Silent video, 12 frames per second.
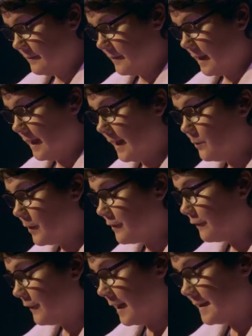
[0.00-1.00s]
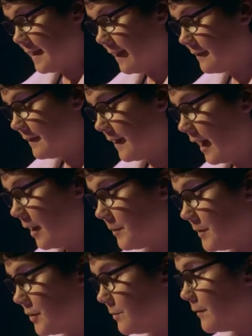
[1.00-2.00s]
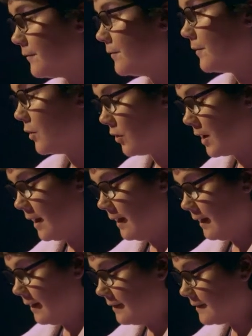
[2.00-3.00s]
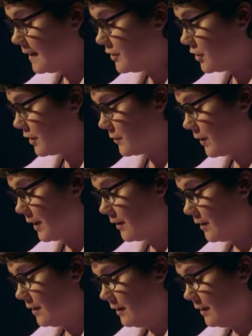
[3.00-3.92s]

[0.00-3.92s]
Liam was a fantastic carpenter before his teaching career,